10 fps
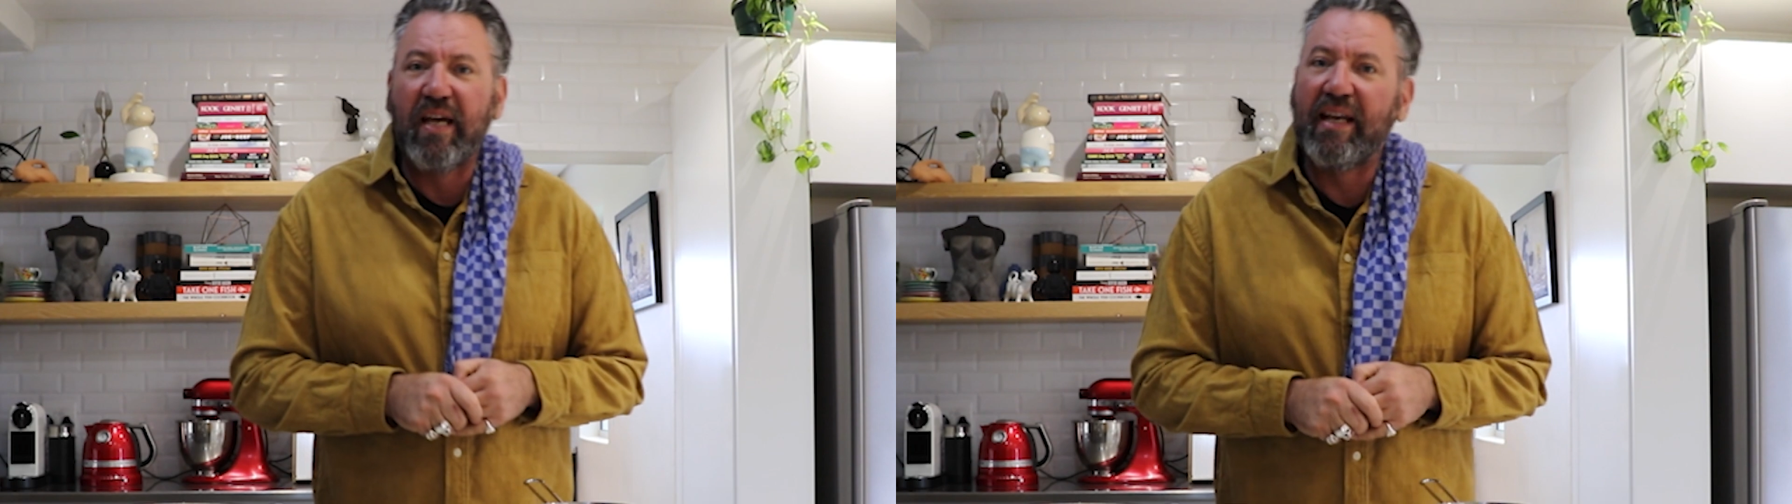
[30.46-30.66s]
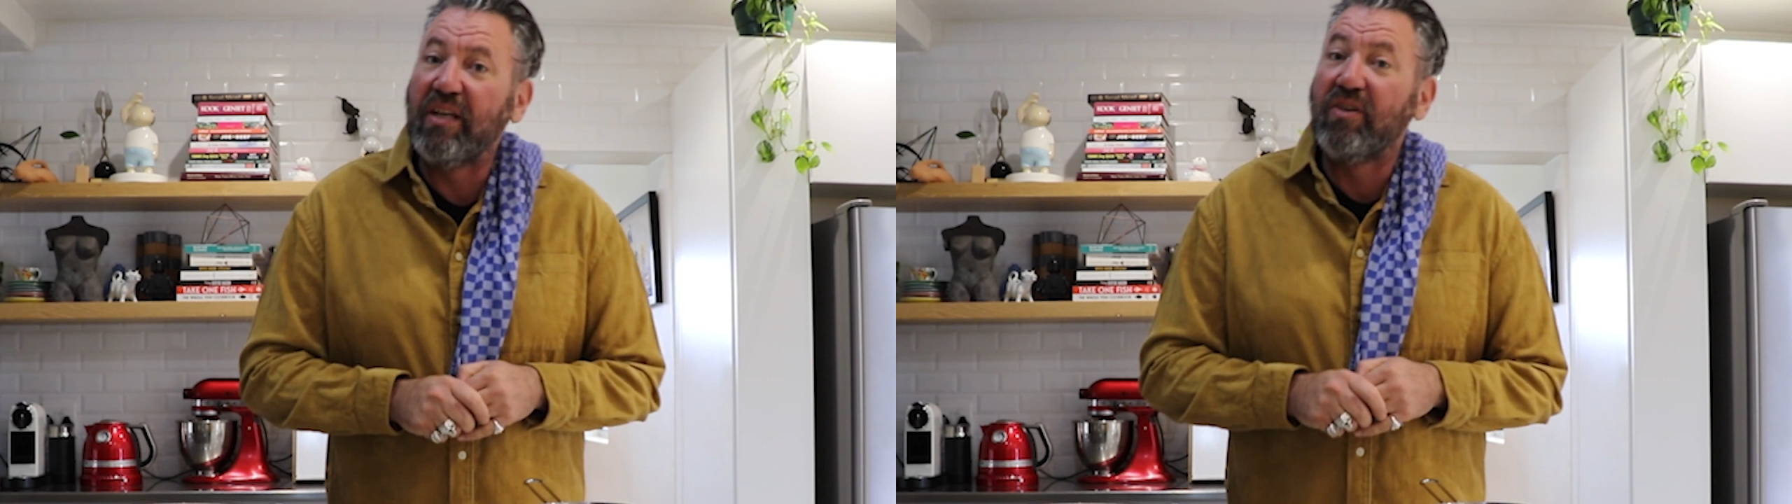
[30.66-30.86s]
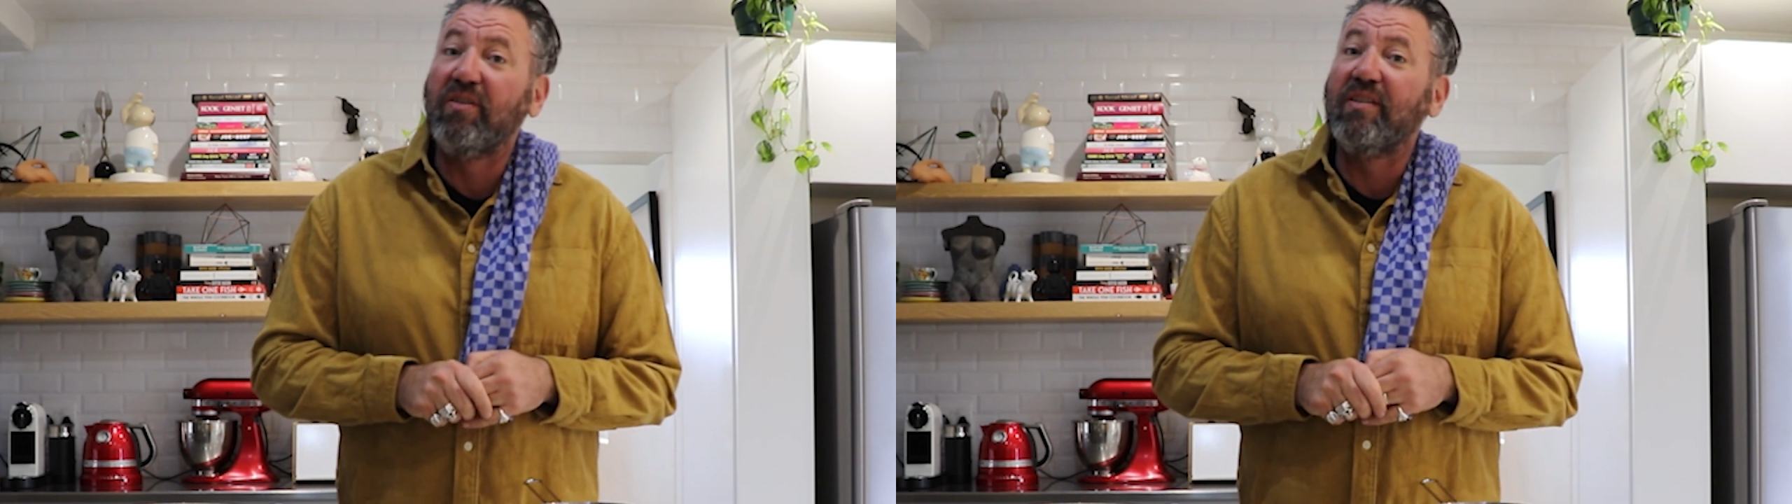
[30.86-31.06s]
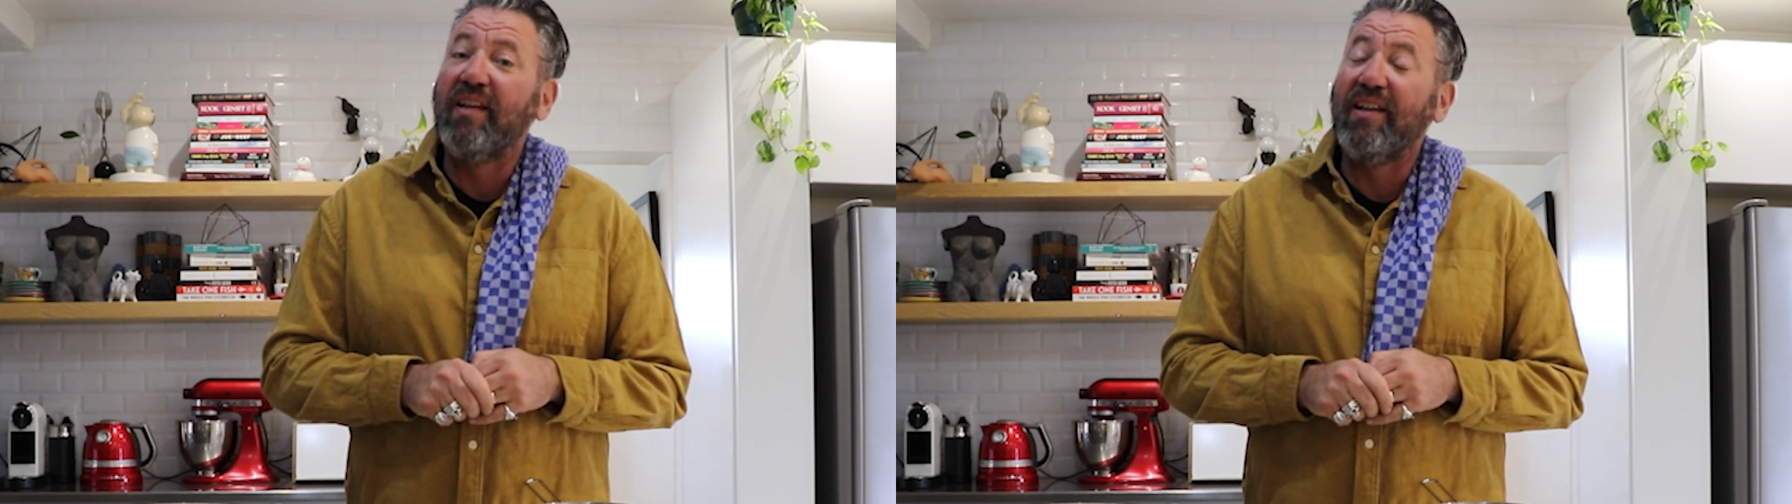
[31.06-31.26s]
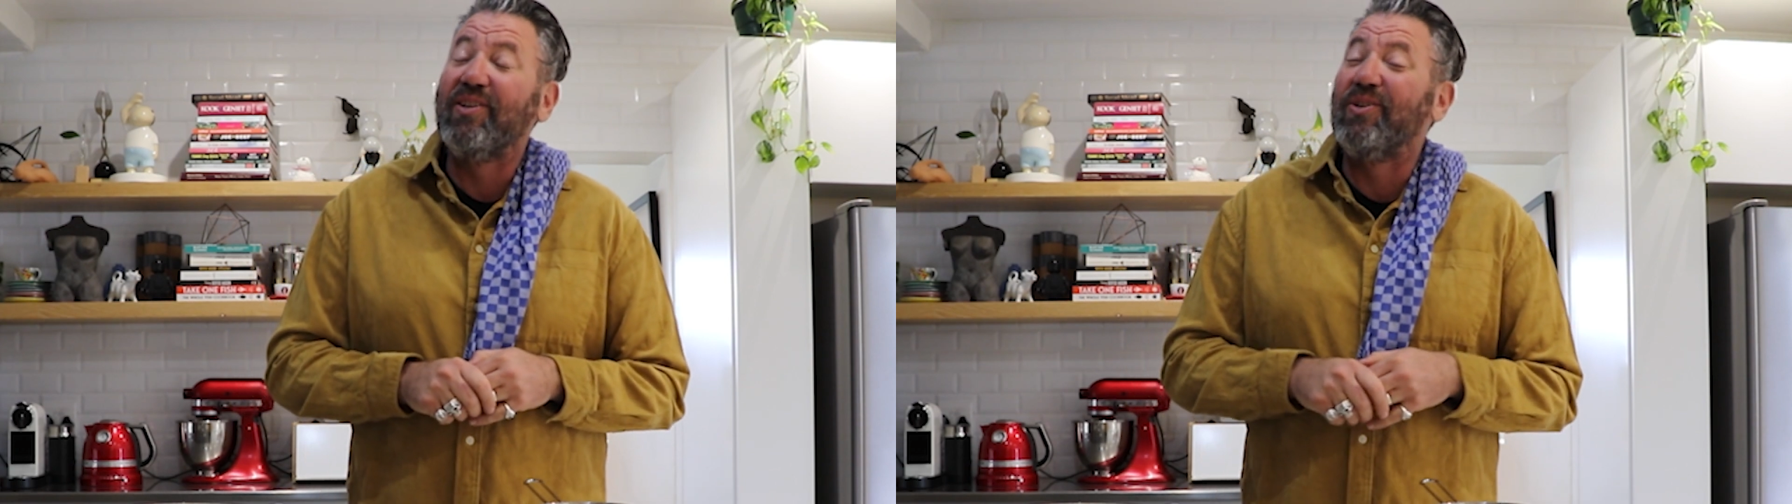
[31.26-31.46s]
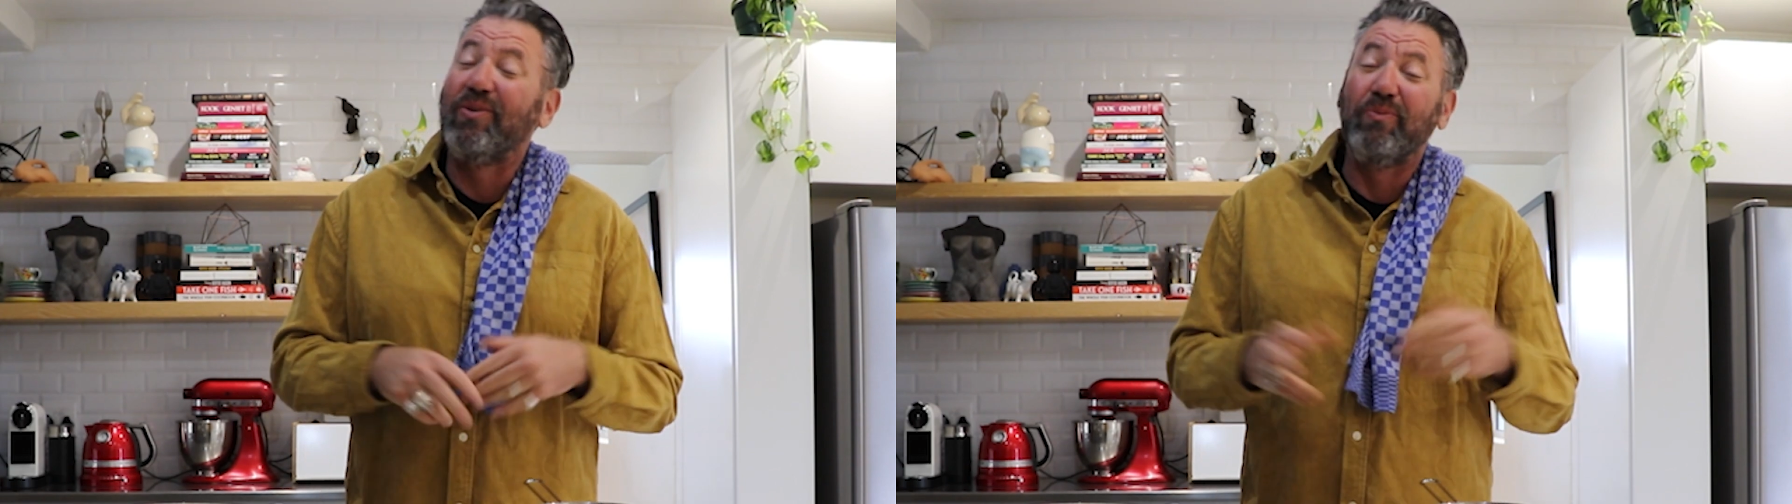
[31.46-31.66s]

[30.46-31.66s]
and it translates to,